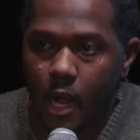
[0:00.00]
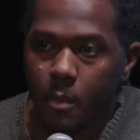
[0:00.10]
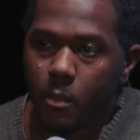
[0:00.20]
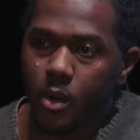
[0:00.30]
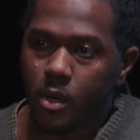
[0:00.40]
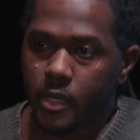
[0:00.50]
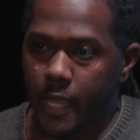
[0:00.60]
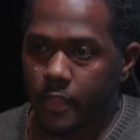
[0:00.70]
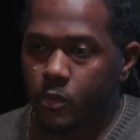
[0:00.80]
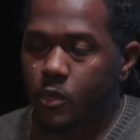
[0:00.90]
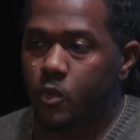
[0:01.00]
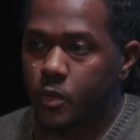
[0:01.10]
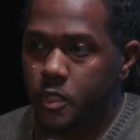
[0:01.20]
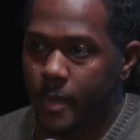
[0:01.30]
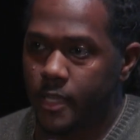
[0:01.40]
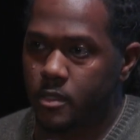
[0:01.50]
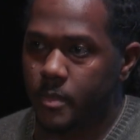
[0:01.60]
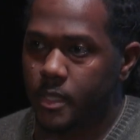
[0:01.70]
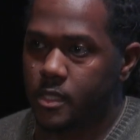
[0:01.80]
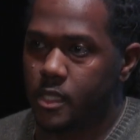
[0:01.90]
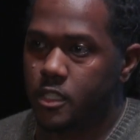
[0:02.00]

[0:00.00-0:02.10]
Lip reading: our moral and ethical responsibility